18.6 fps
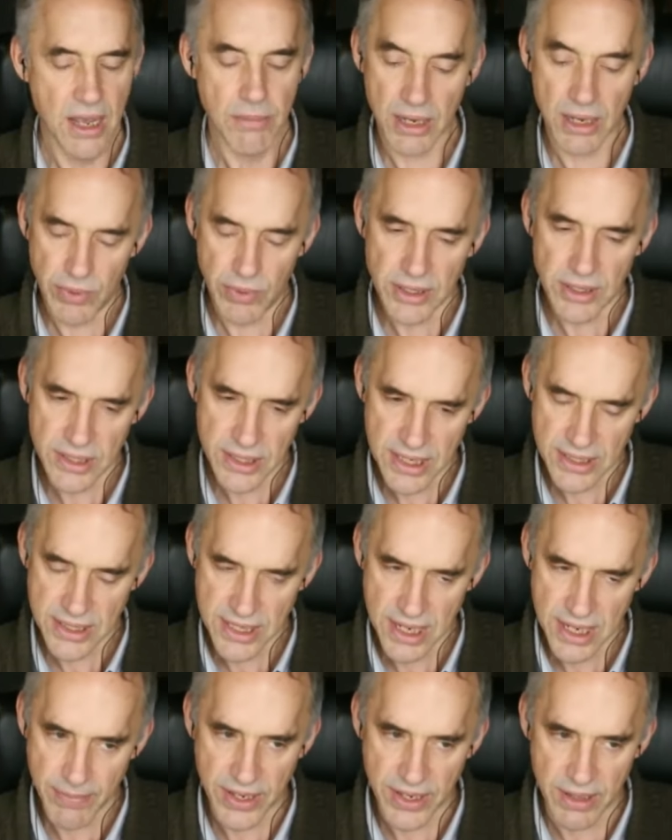But I will say
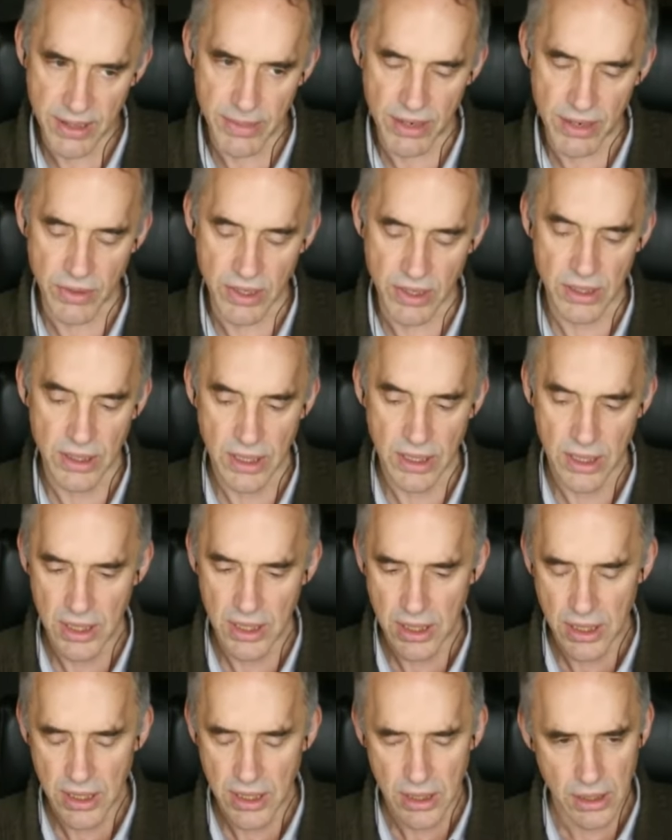something about it,
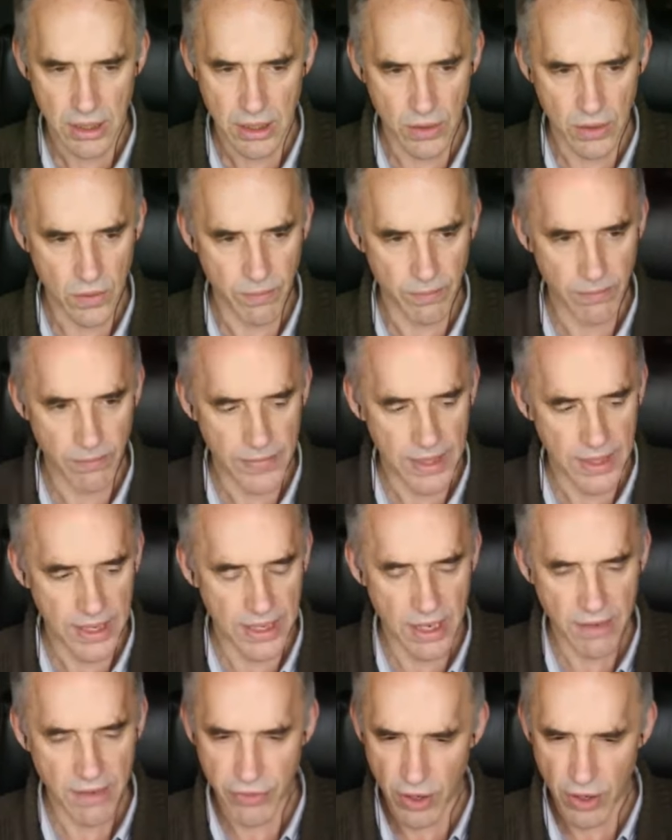you know?
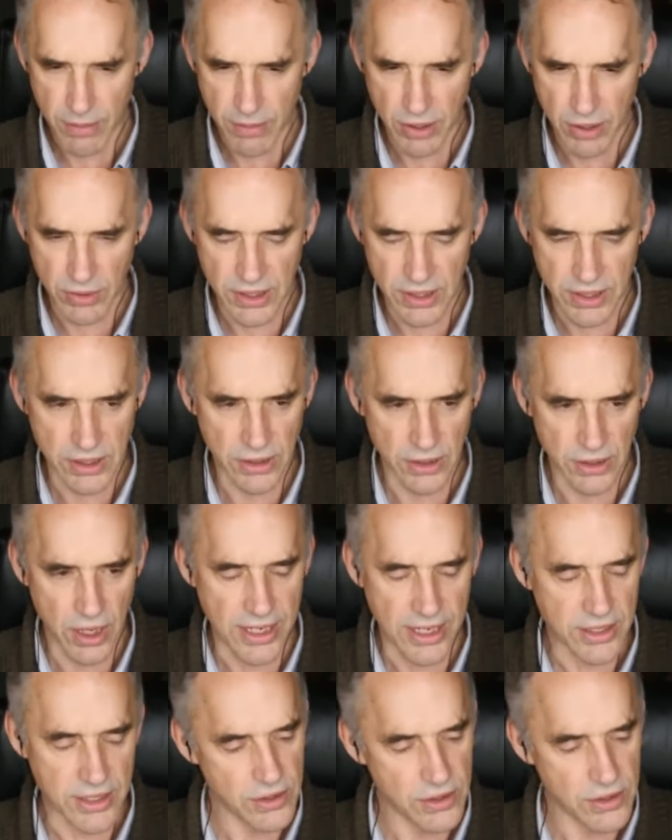And I've thought about this a lot.